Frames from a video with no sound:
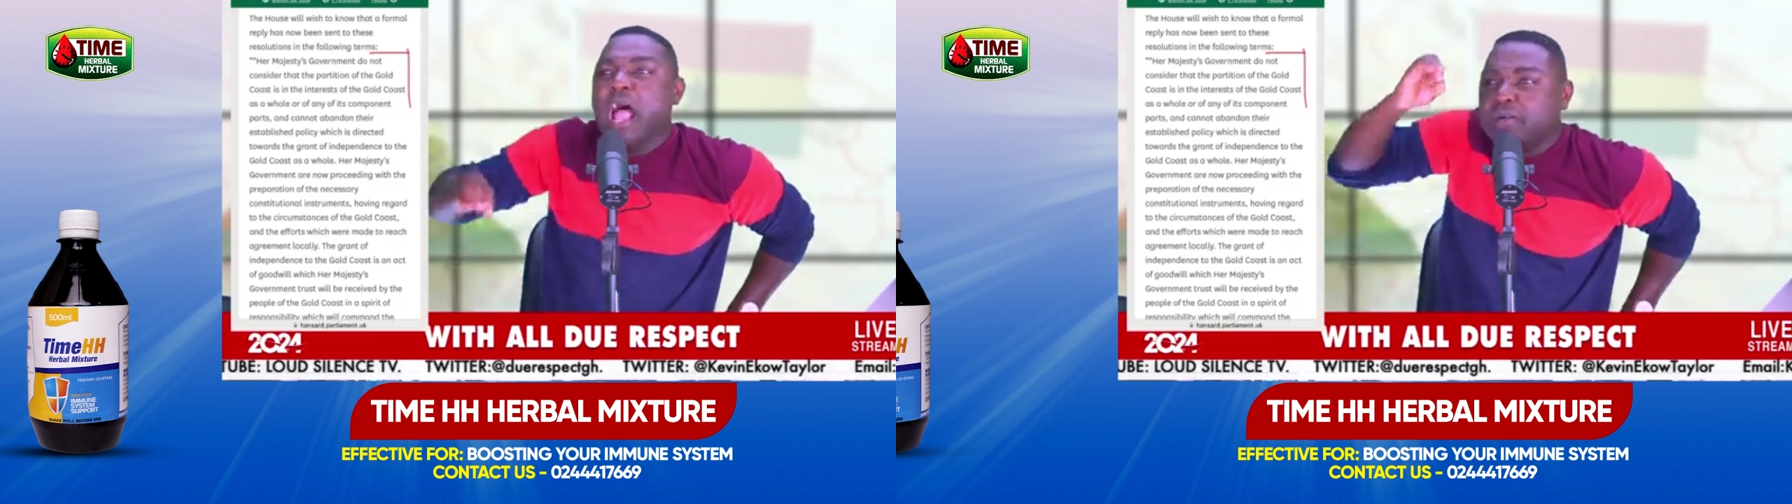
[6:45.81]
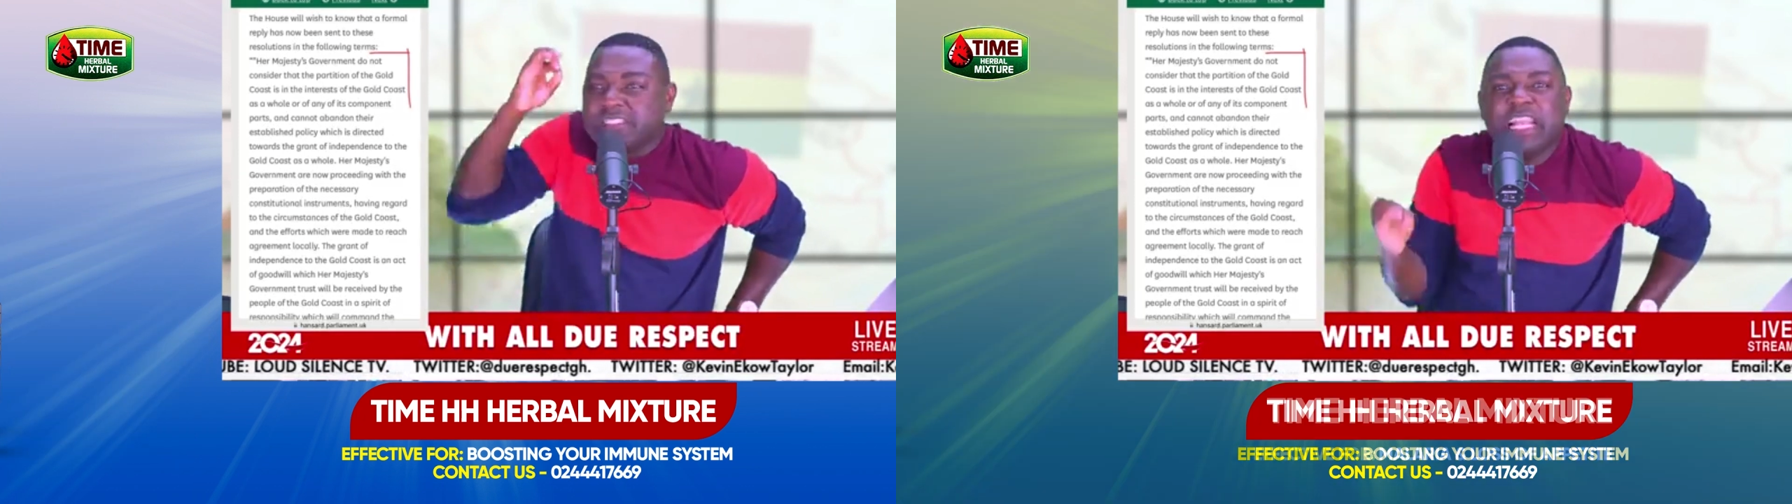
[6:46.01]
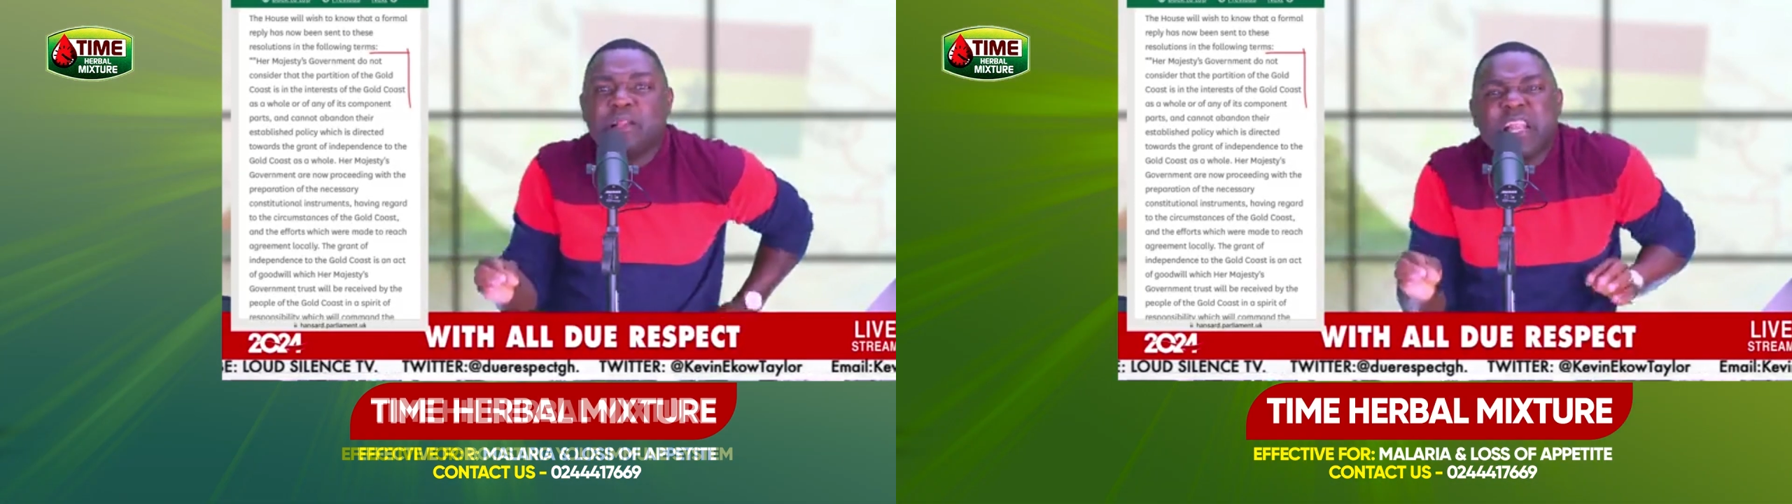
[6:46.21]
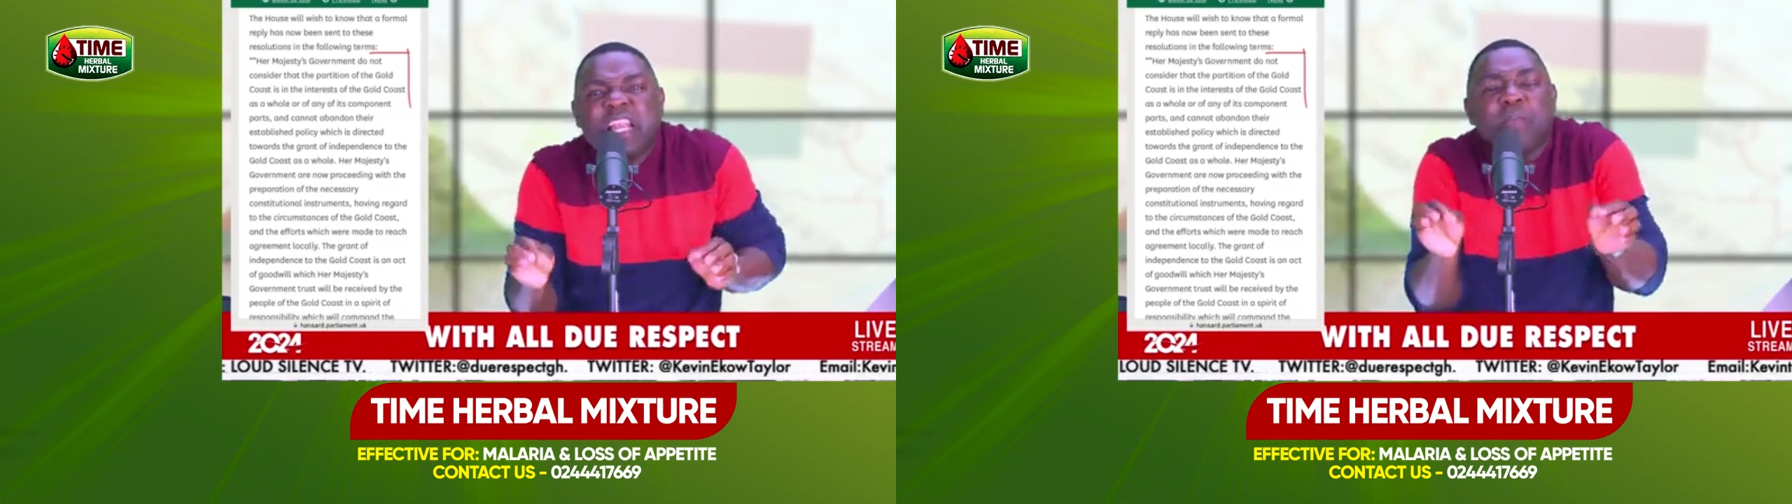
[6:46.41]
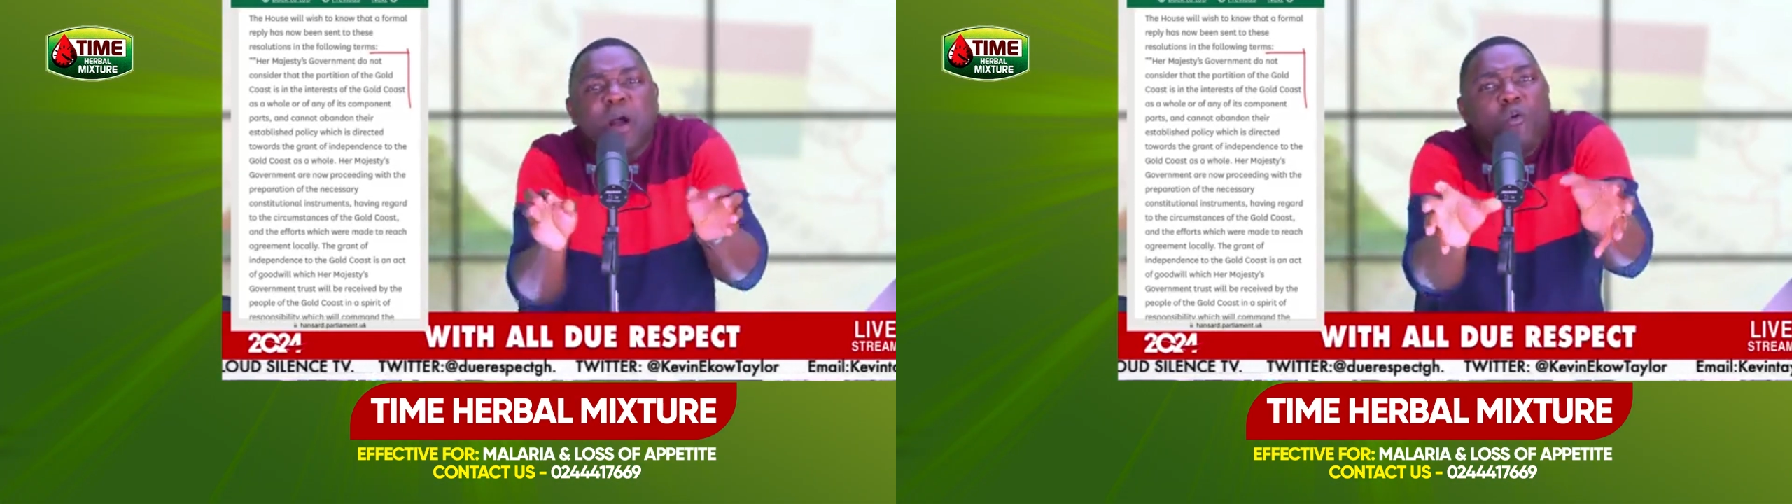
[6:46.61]
NPP
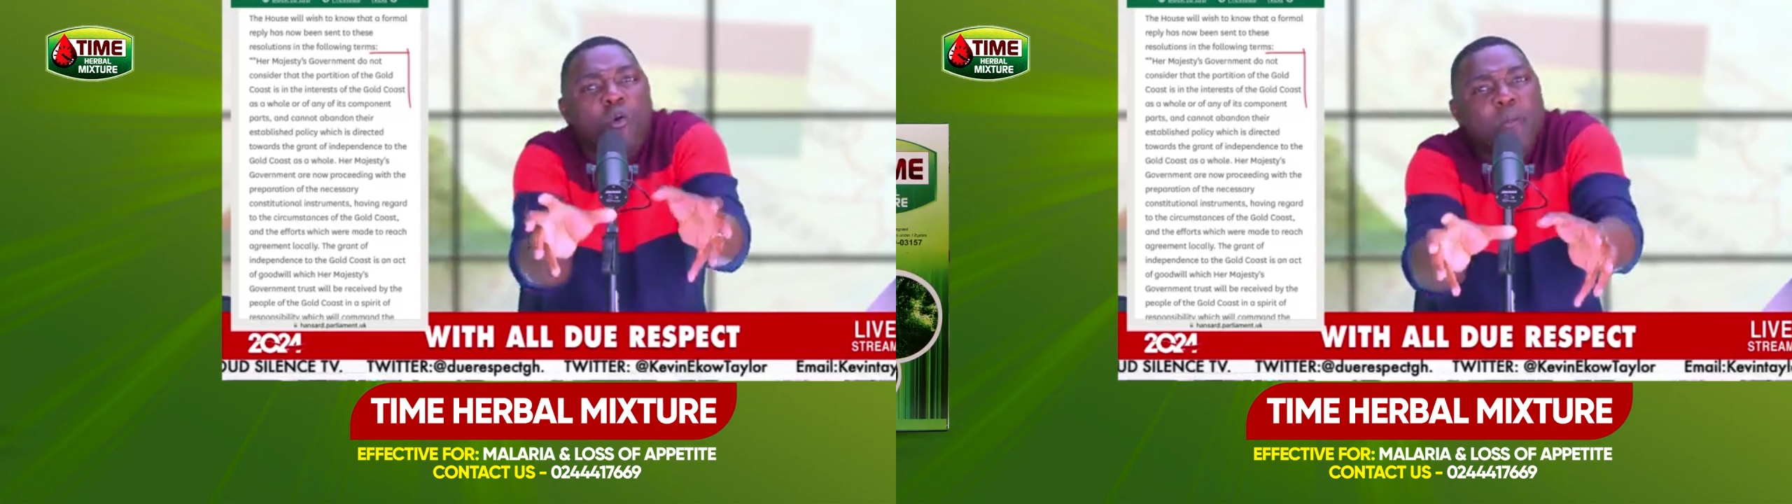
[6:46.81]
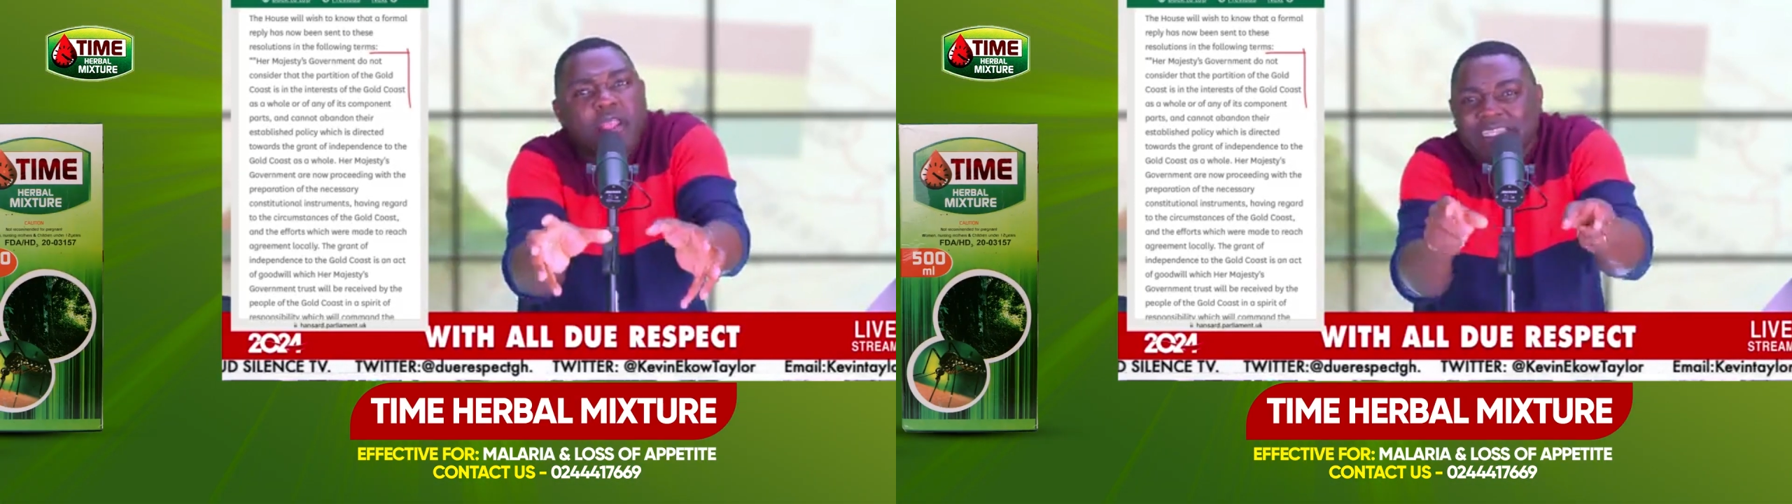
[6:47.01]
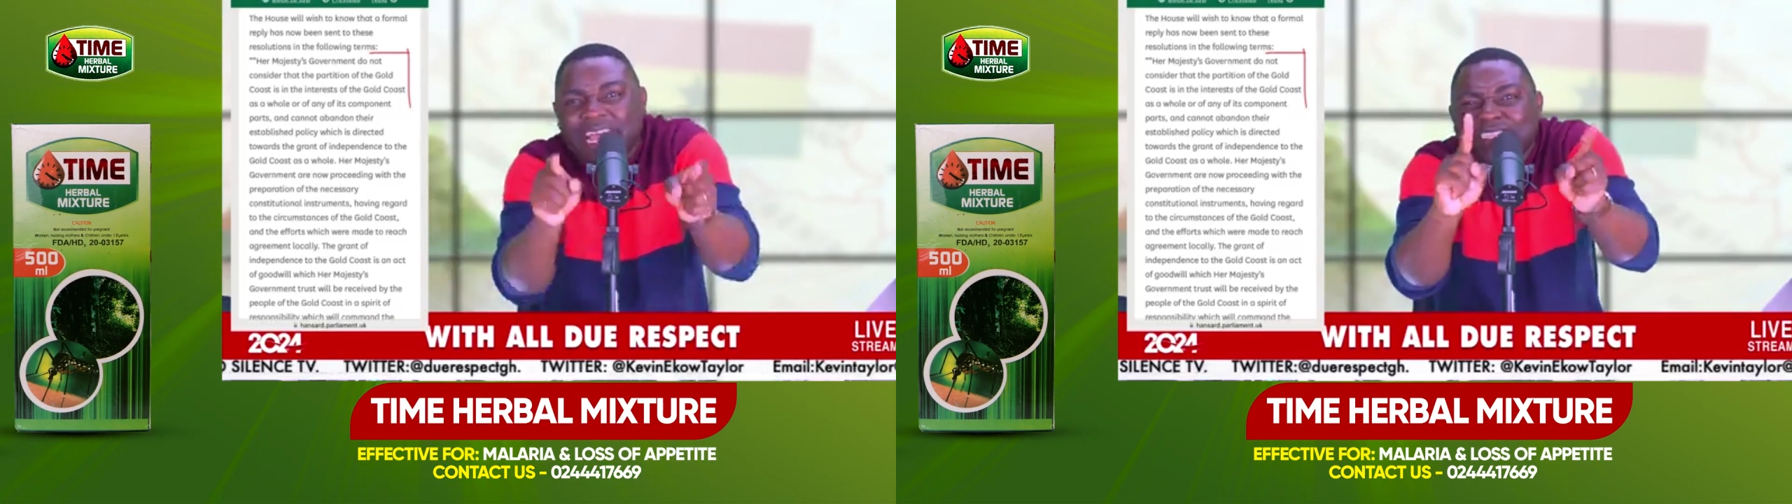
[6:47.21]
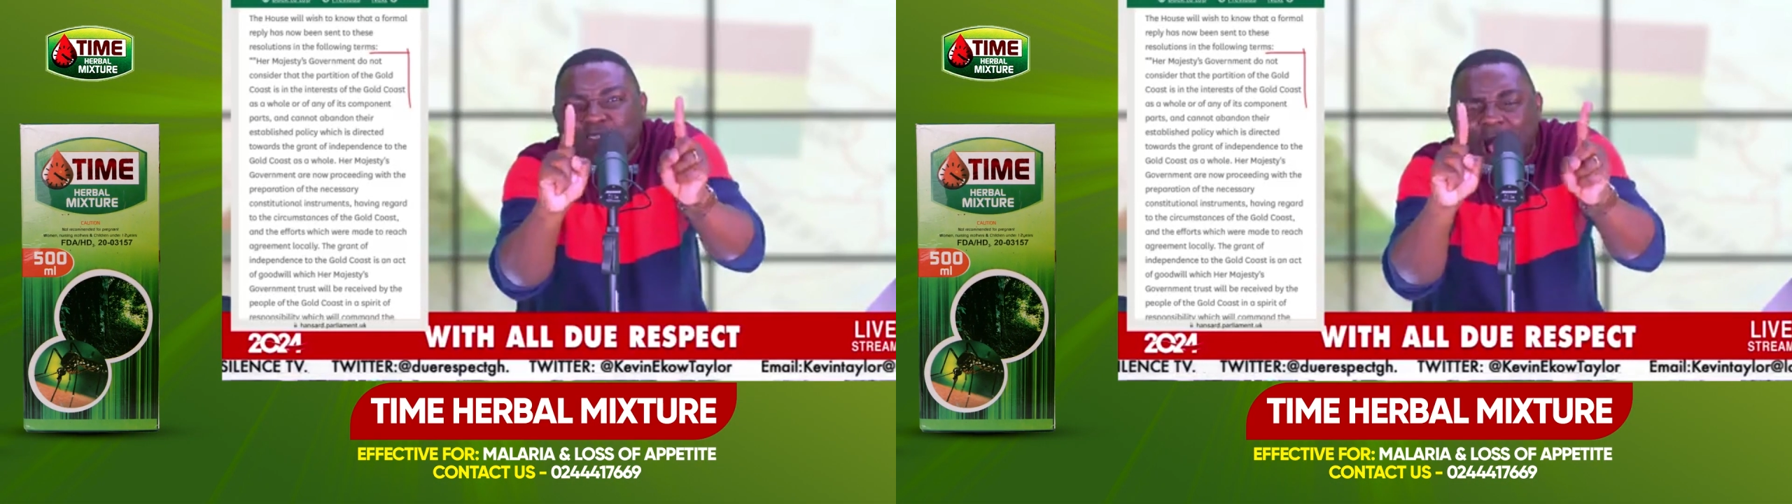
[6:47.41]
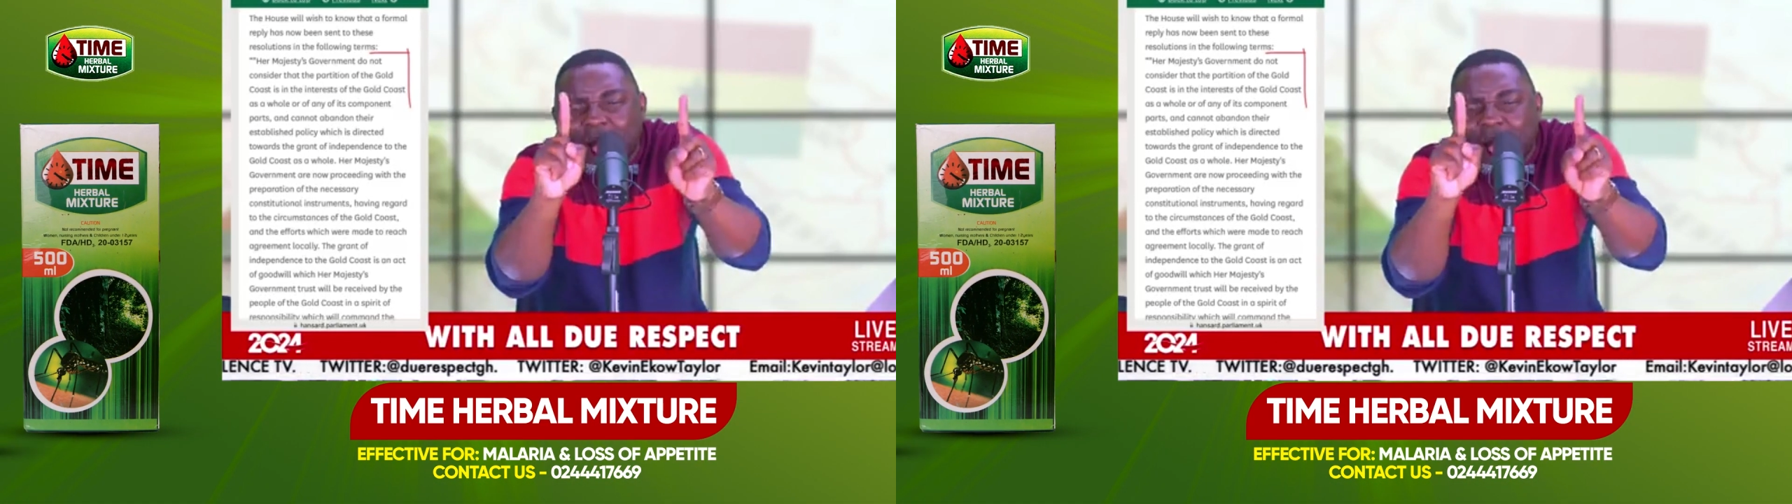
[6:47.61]
for someone tiasie.